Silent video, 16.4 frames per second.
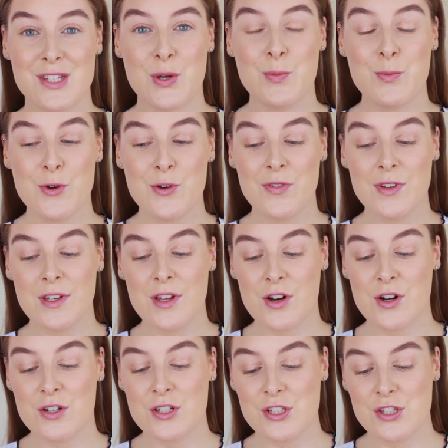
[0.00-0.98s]
So moving
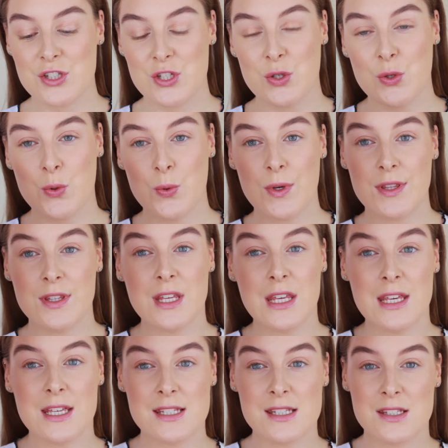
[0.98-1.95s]
on to
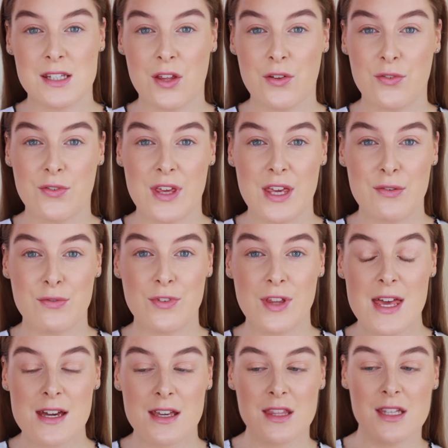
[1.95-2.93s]
the Selfie
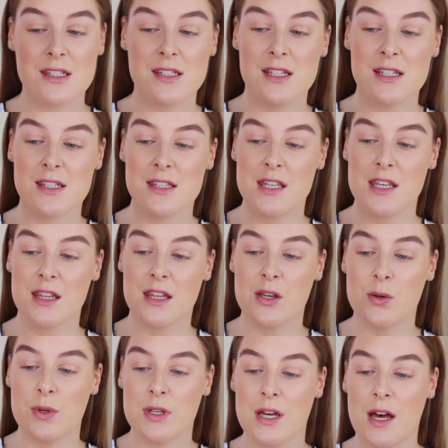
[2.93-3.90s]
Flick. This is the
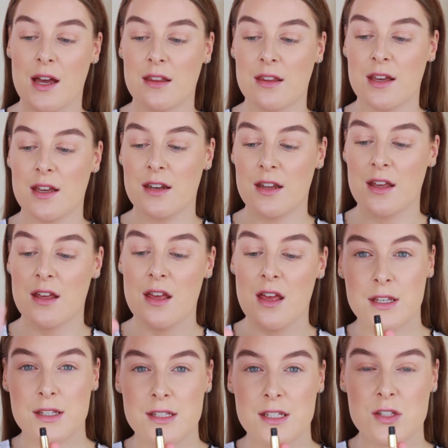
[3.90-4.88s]
liquid eyeliner.
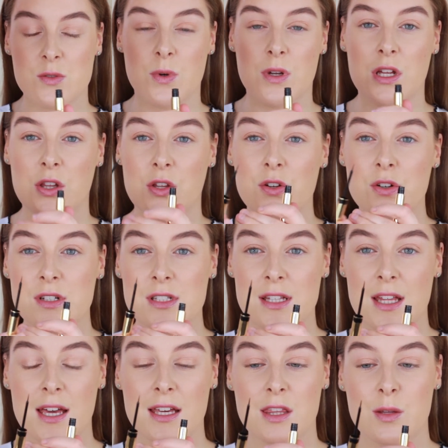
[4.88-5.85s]
This is what it looks
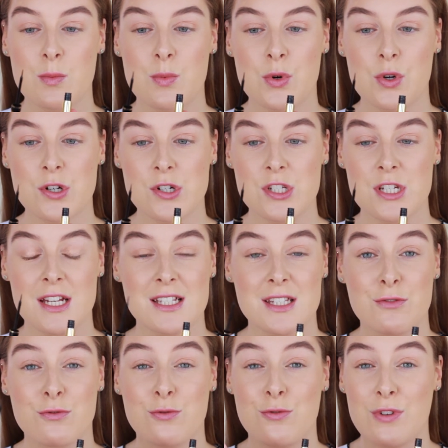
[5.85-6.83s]
like. The brush
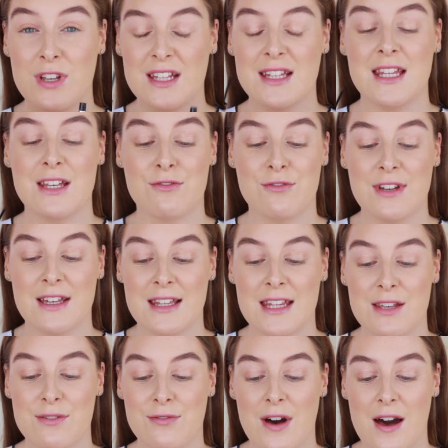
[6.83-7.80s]
is really,
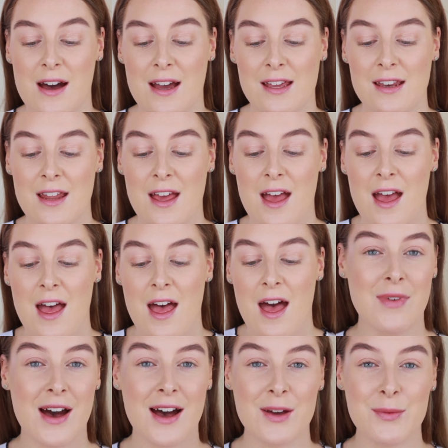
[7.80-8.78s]
really fine.
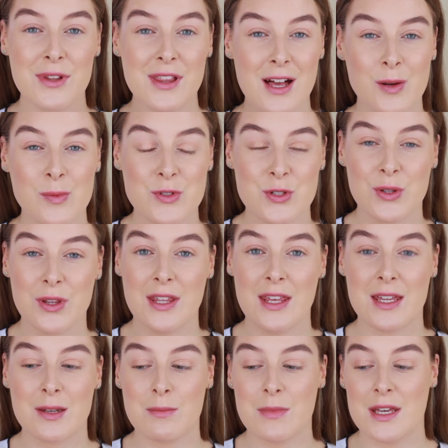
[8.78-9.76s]
I will absolutely
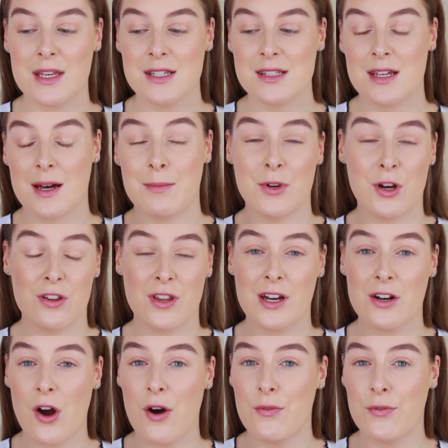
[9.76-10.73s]
admit I'm not
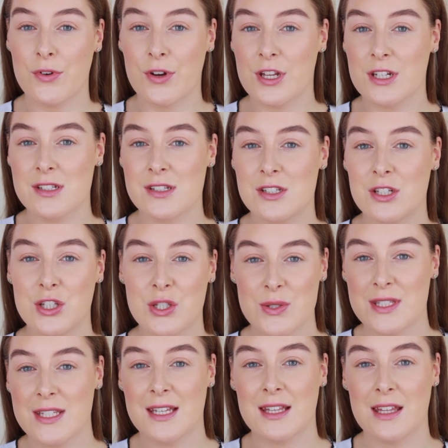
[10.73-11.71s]
that confident
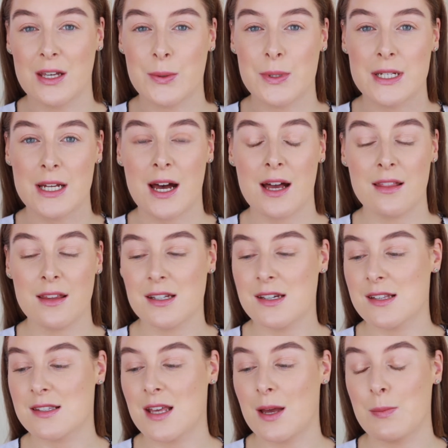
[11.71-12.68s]
using liquid
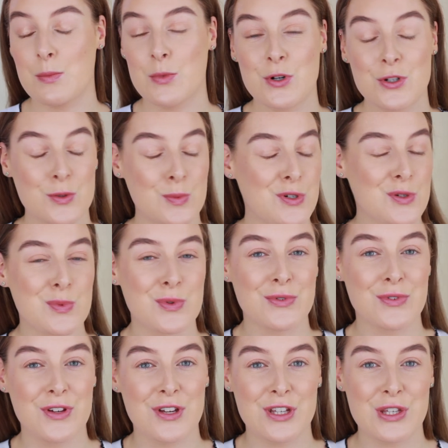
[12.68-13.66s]
eyeliners. I much, much
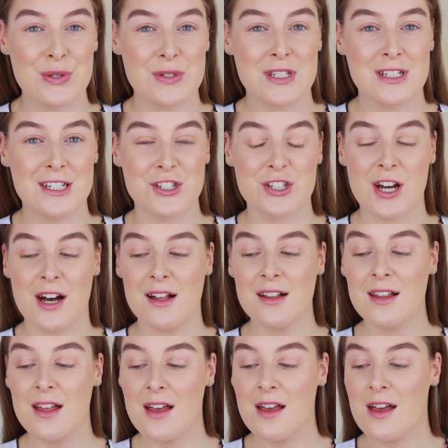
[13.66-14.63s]
prefer using a
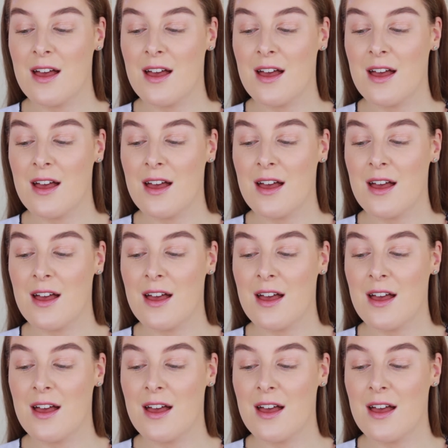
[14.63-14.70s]
gel.